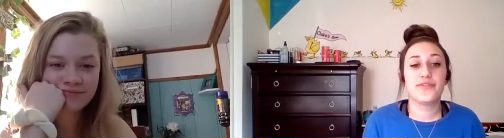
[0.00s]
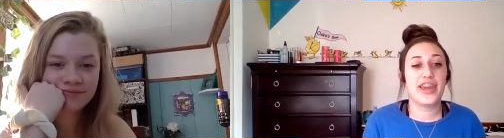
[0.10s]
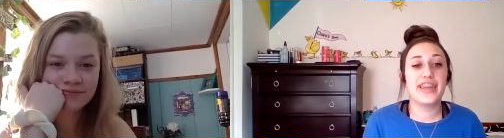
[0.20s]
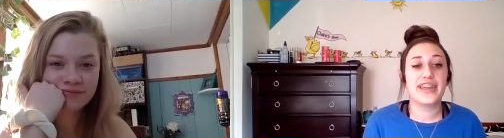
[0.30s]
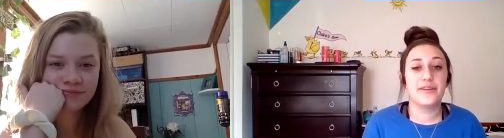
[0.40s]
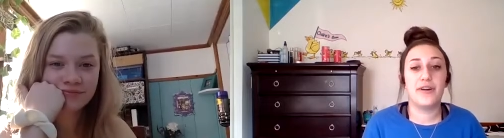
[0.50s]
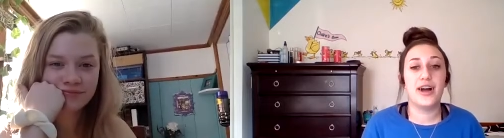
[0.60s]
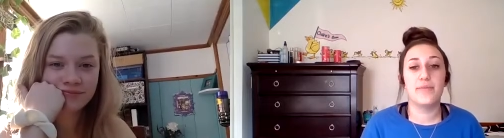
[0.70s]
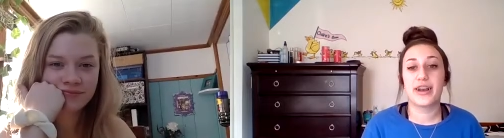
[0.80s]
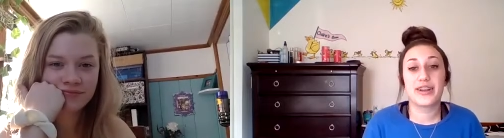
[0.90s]
Speaker 1: would have taken a
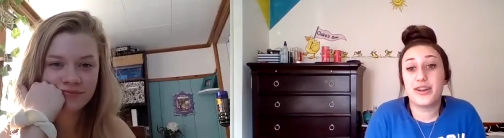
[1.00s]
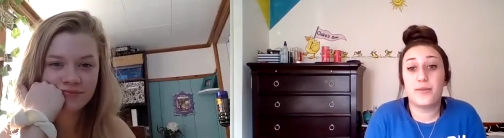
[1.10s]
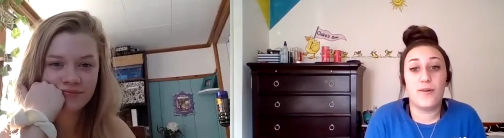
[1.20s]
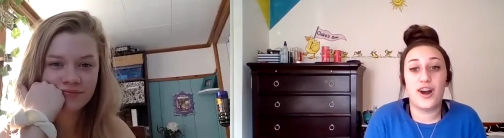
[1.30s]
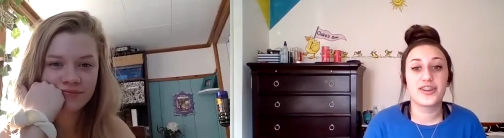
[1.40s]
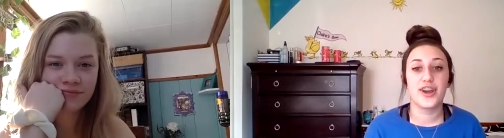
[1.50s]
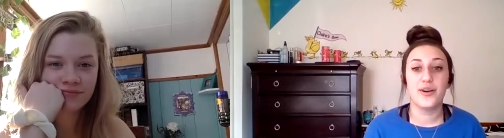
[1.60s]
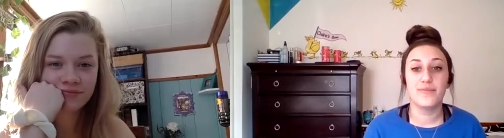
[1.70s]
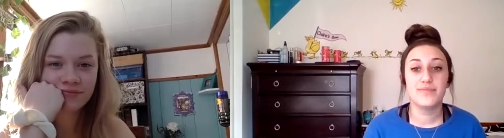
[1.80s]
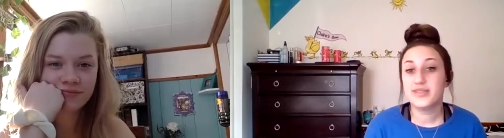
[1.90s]
while but i could have walked
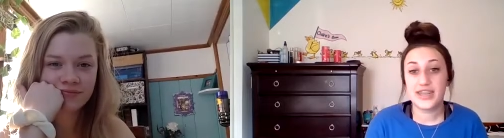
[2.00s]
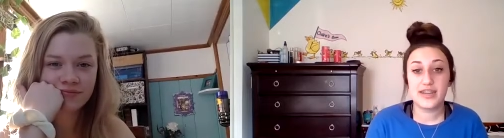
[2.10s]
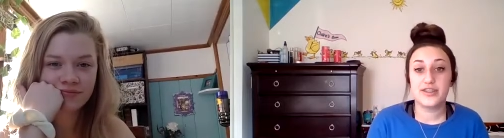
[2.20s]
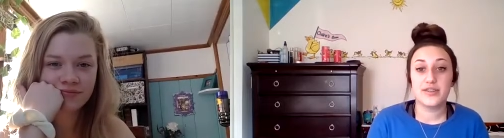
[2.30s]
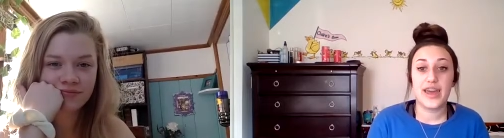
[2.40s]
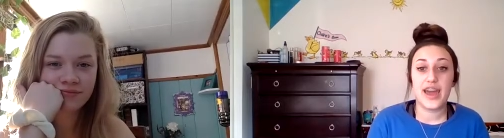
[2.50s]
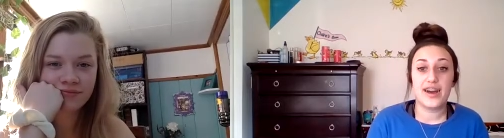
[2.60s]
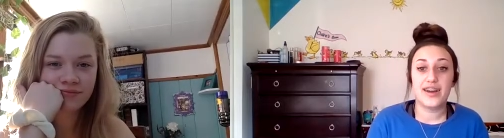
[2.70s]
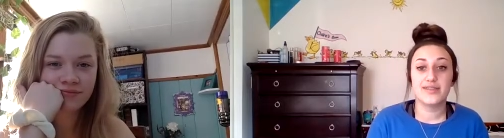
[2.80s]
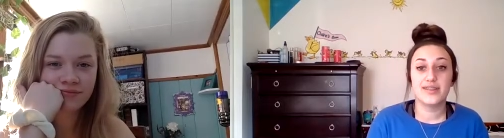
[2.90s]
home didn't do
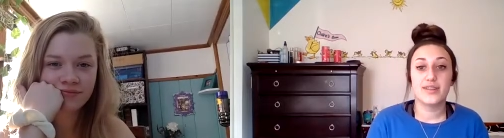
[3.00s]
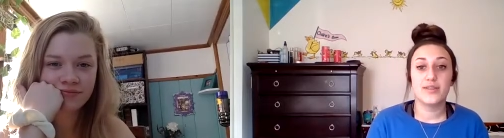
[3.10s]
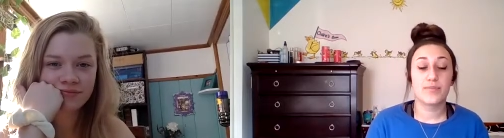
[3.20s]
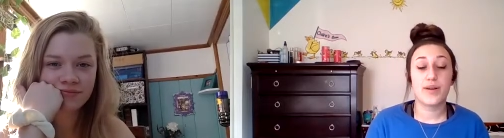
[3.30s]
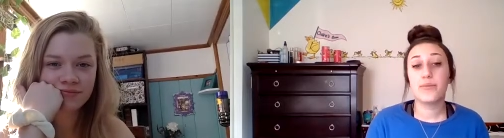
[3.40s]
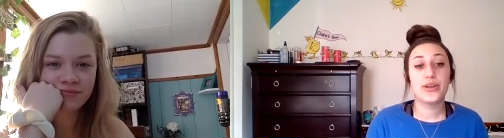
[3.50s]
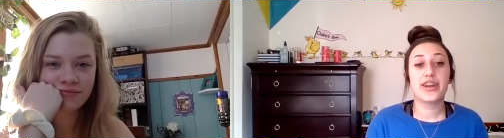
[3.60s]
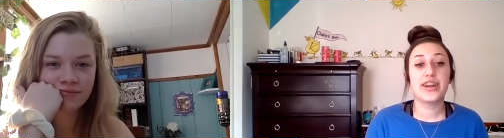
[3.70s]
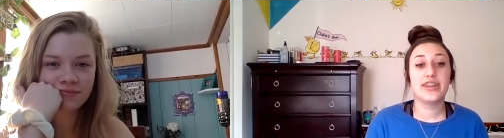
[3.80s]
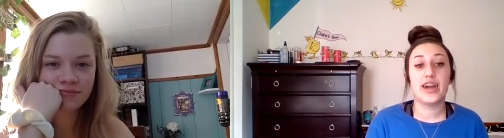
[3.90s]
that Probably a
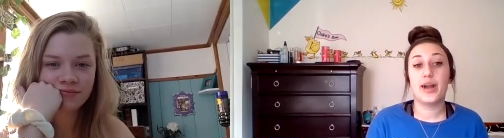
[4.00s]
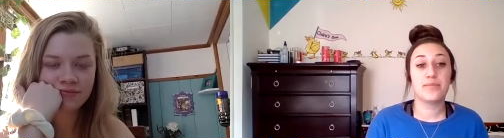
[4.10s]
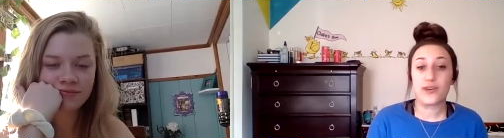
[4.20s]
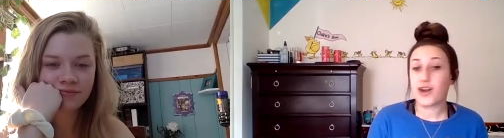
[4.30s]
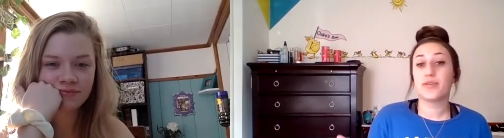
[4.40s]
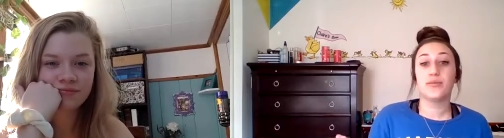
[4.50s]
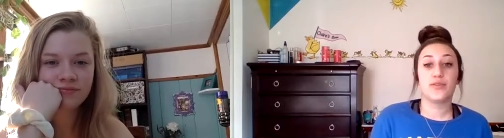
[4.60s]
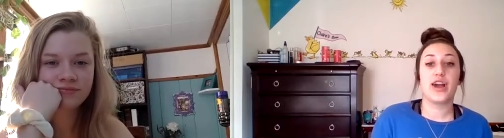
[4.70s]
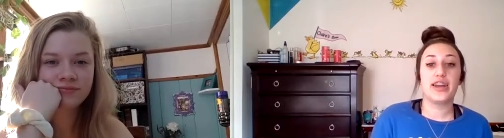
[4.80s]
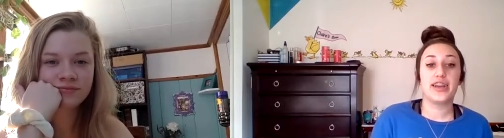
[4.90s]
good idea. I probably would
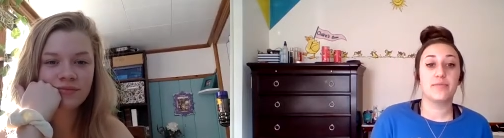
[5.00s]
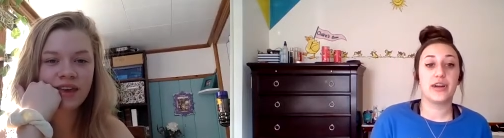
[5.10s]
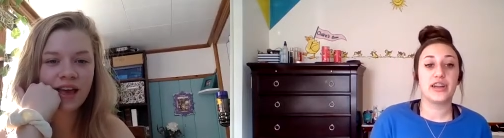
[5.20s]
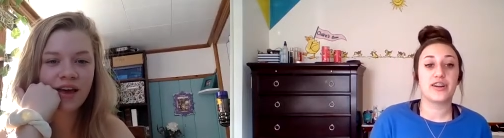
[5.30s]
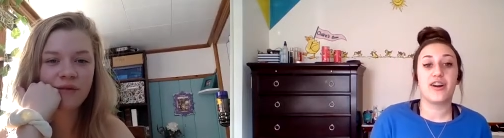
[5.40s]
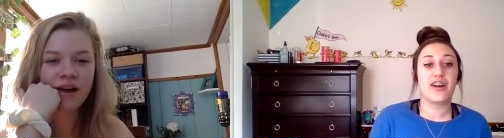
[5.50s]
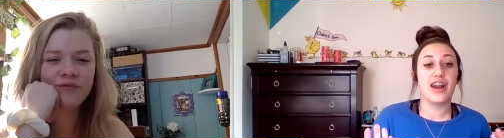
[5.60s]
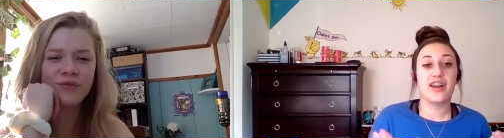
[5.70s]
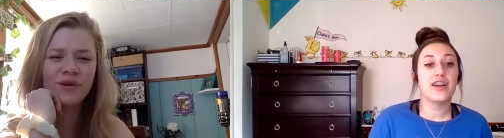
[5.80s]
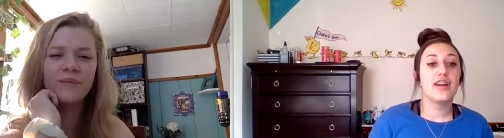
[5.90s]
have gotten hit Getting by a car.
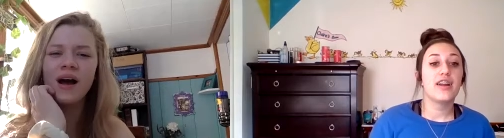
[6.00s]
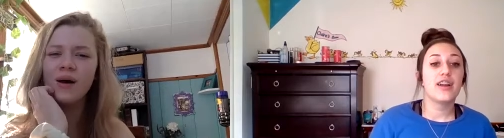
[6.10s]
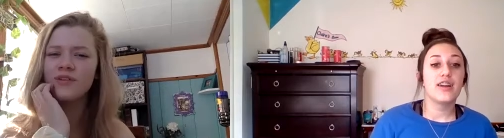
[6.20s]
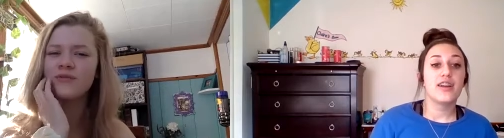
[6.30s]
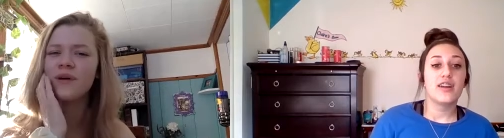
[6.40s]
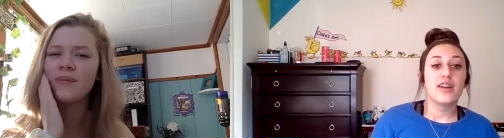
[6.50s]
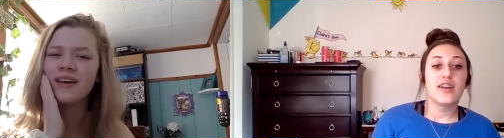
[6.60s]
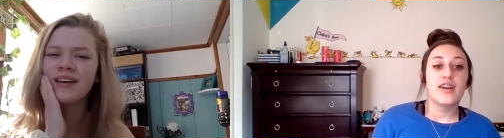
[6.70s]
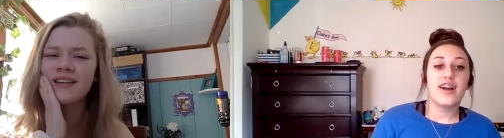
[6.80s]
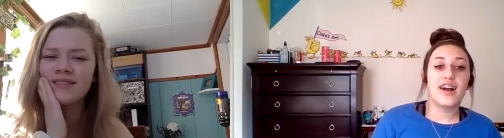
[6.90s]
From
Speaker 2: your mom was probably
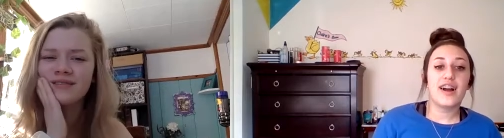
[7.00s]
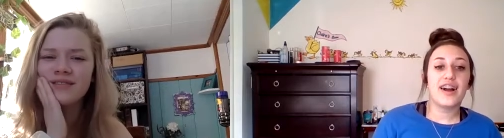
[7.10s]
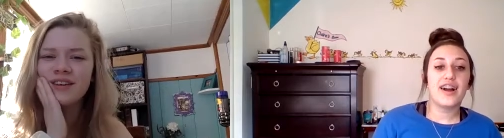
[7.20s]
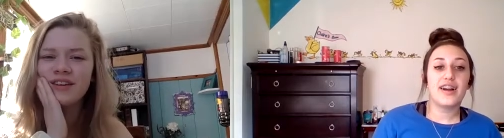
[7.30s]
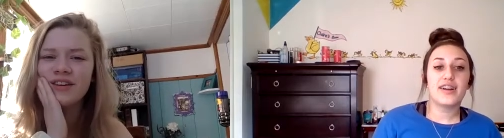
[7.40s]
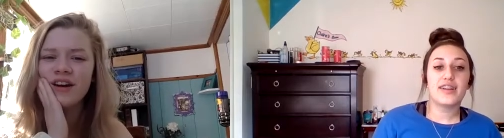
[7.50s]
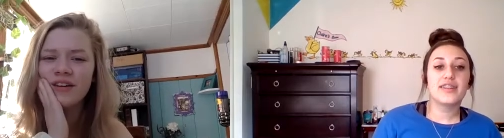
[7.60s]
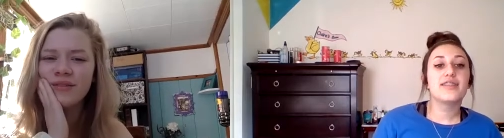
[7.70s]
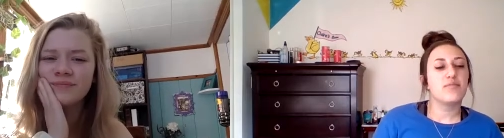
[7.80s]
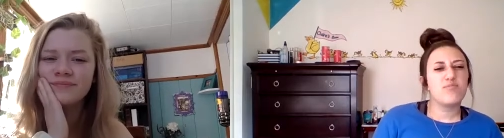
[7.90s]
a good good
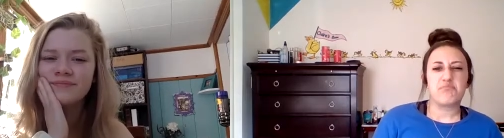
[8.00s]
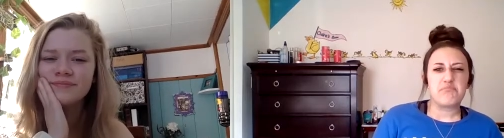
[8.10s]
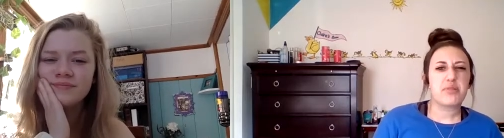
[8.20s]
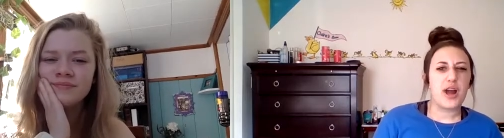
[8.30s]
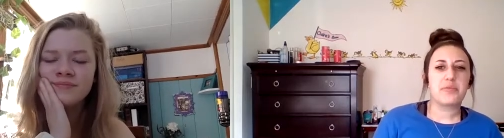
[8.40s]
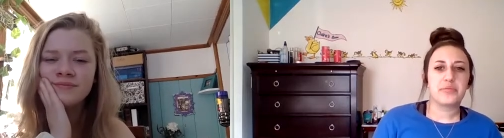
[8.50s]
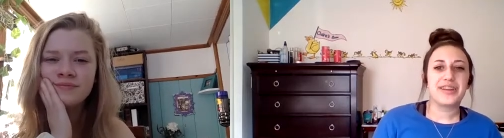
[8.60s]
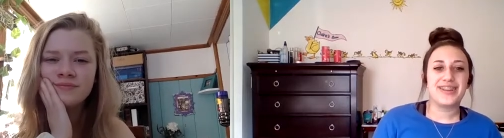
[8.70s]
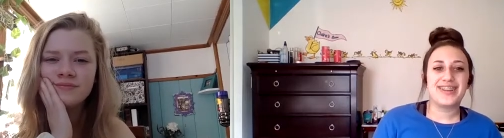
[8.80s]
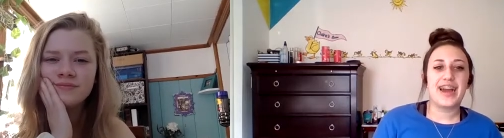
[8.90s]
call.
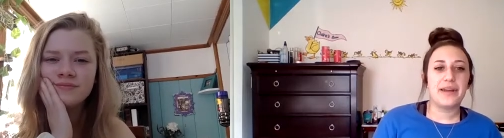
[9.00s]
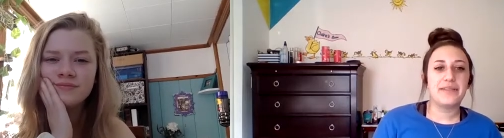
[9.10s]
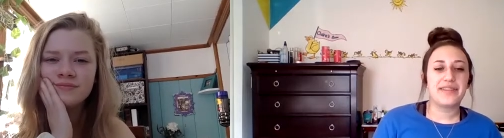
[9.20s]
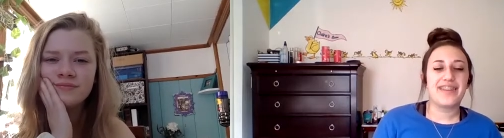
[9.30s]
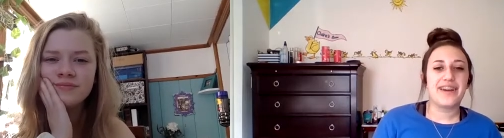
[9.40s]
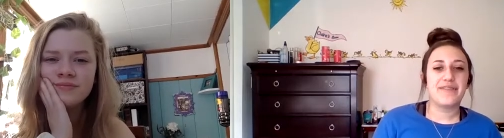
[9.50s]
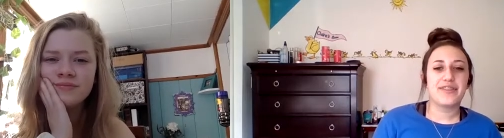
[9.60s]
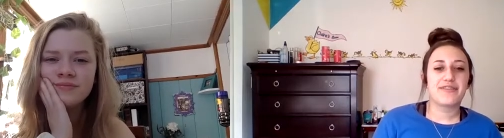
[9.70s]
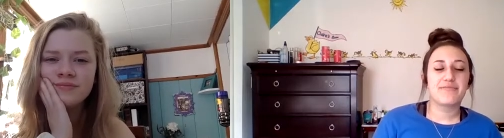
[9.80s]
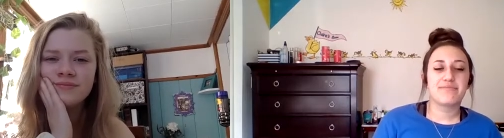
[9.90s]
Speaker 1: Probably, yeah. I'd say that
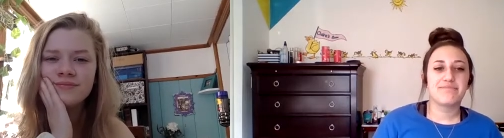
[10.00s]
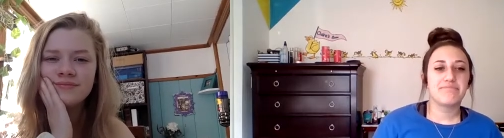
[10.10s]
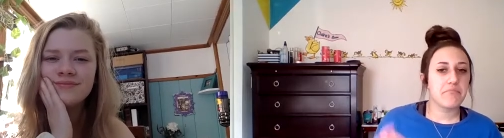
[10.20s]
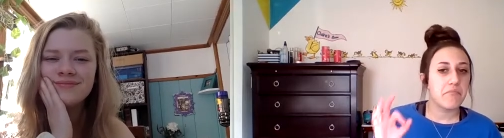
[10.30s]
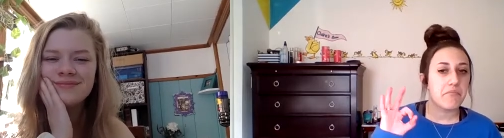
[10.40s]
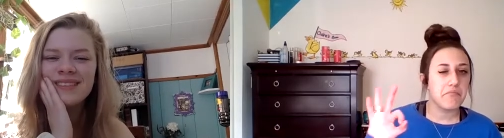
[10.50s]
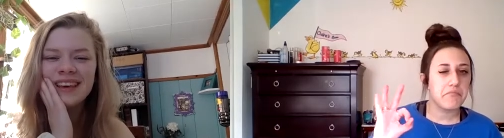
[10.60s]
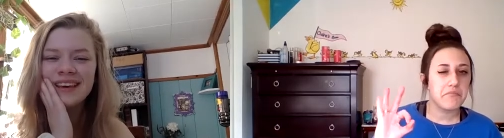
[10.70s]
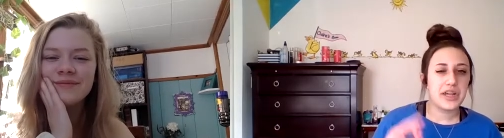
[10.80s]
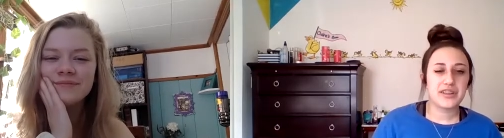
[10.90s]
was
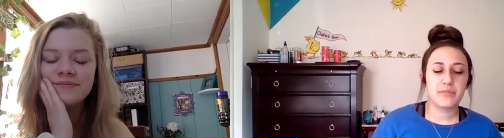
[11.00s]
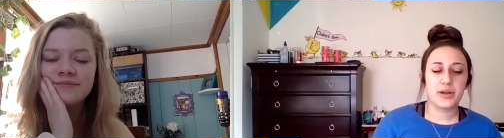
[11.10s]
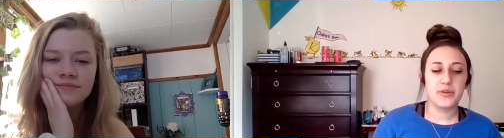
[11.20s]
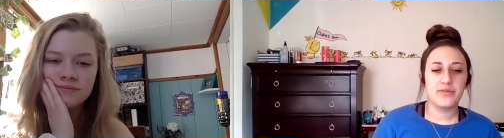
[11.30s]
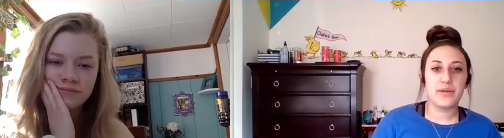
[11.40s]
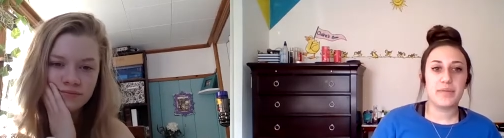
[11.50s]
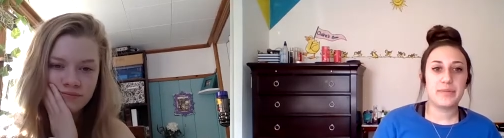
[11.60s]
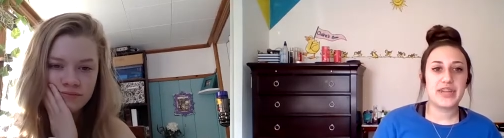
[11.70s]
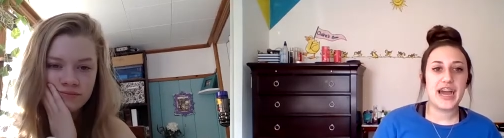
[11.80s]
yeah. smart move on my